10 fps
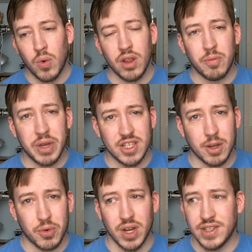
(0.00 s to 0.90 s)
One of the
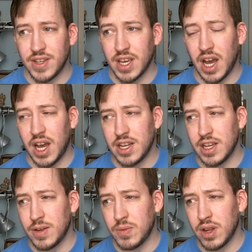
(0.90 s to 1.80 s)
best upgrades he
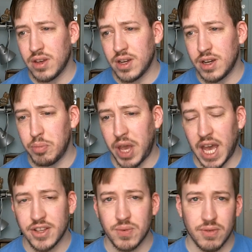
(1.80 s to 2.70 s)
got in one of the
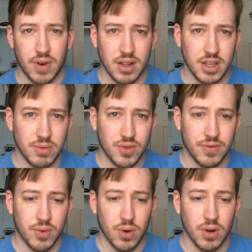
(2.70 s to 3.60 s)
packs we were finally able
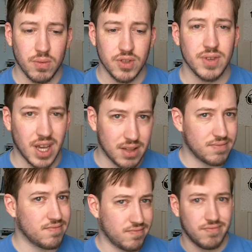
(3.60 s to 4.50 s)
to afford once we got